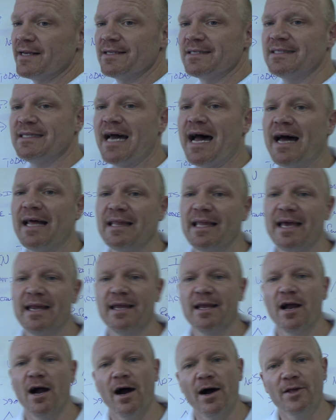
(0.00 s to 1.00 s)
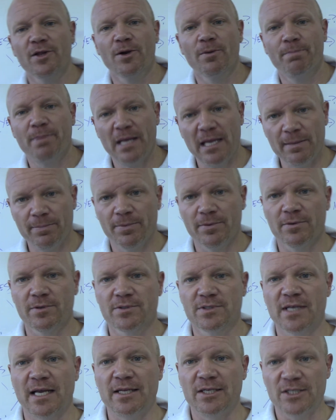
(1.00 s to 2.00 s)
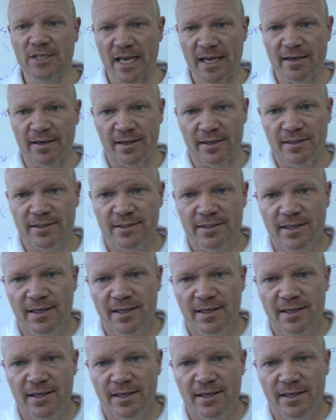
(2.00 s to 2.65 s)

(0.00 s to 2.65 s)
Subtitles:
not letting other people's agendas